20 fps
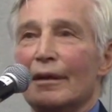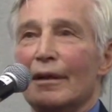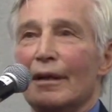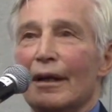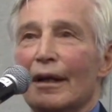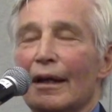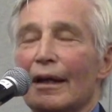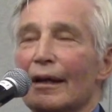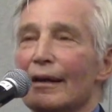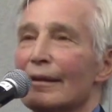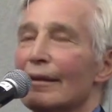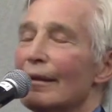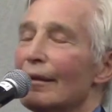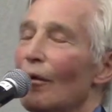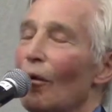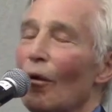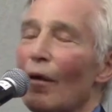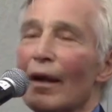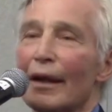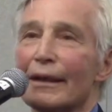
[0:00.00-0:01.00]
And
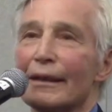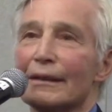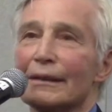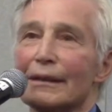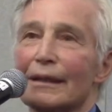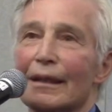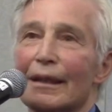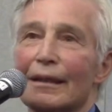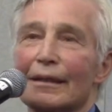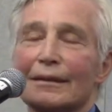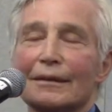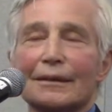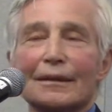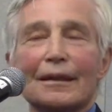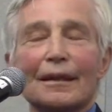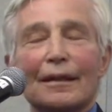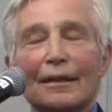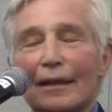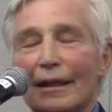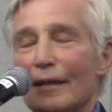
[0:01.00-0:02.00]
all I can say is
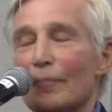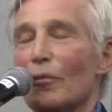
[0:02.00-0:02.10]
he